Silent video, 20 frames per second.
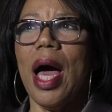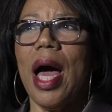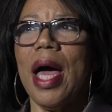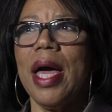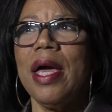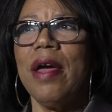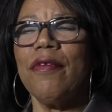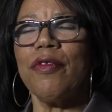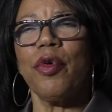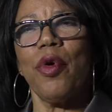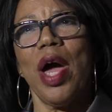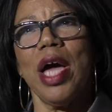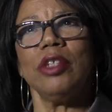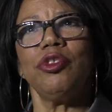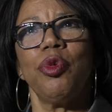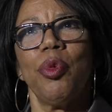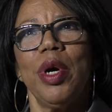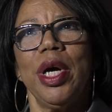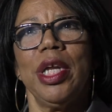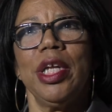I have
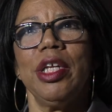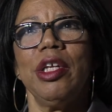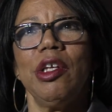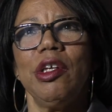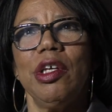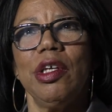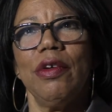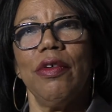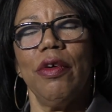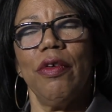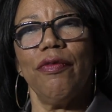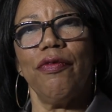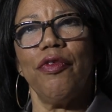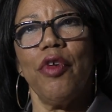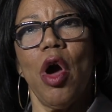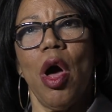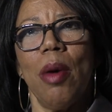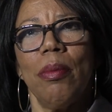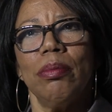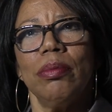graduated
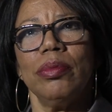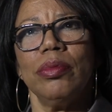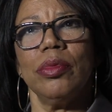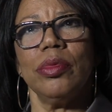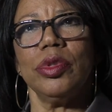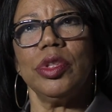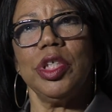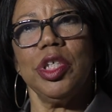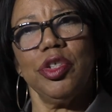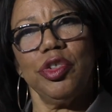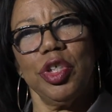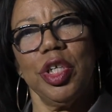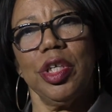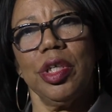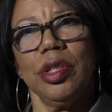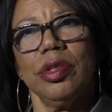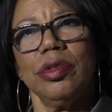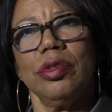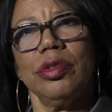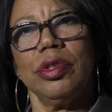from
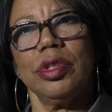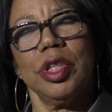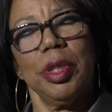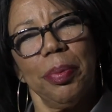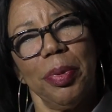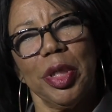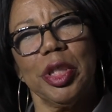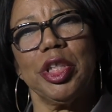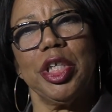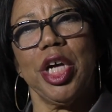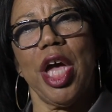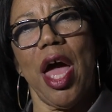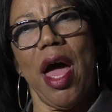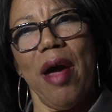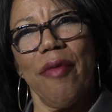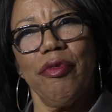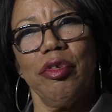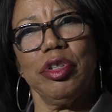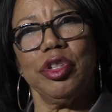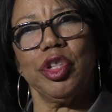teaching typically
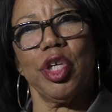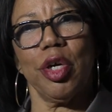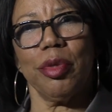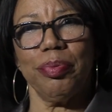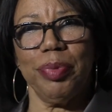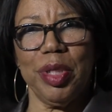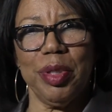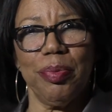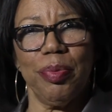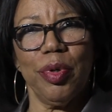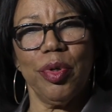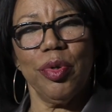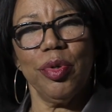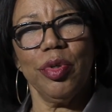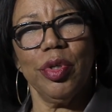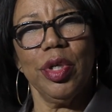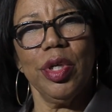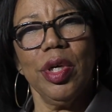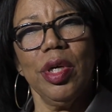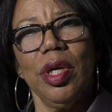average young people
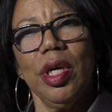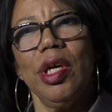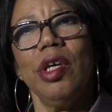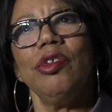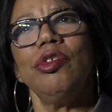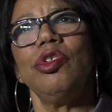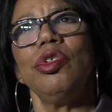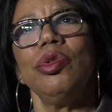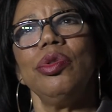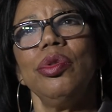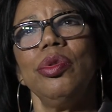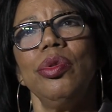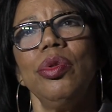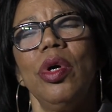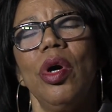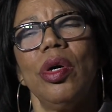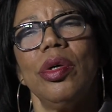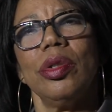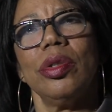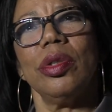
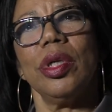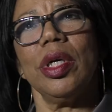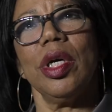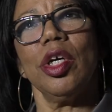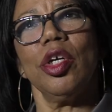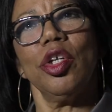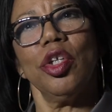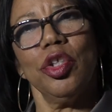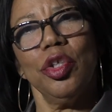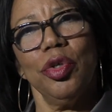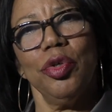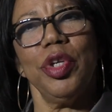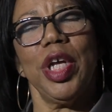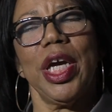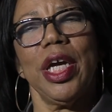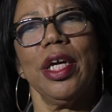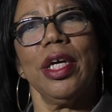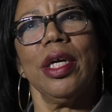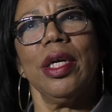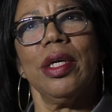into
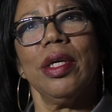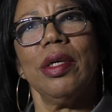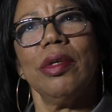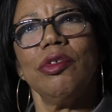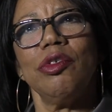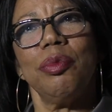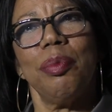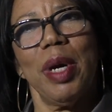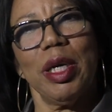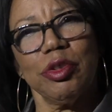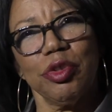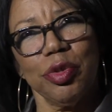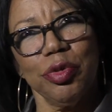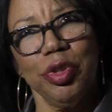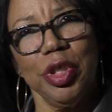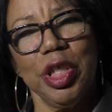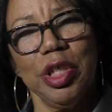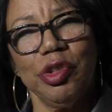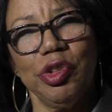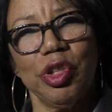including special
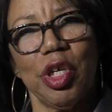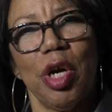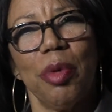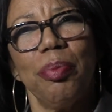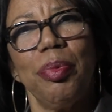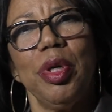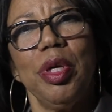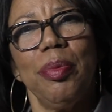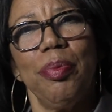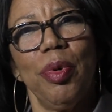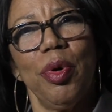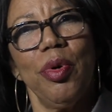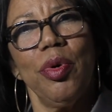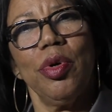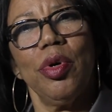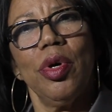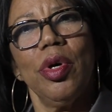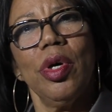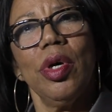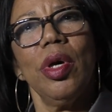needs young
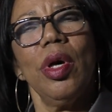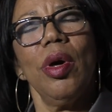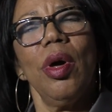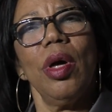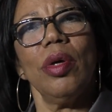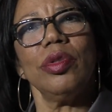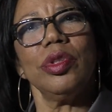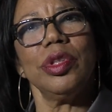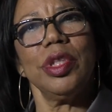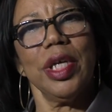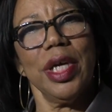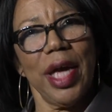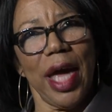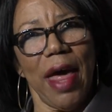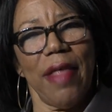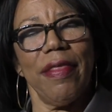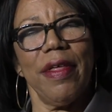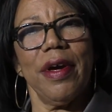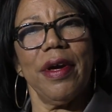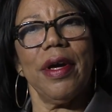people
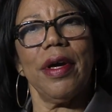together.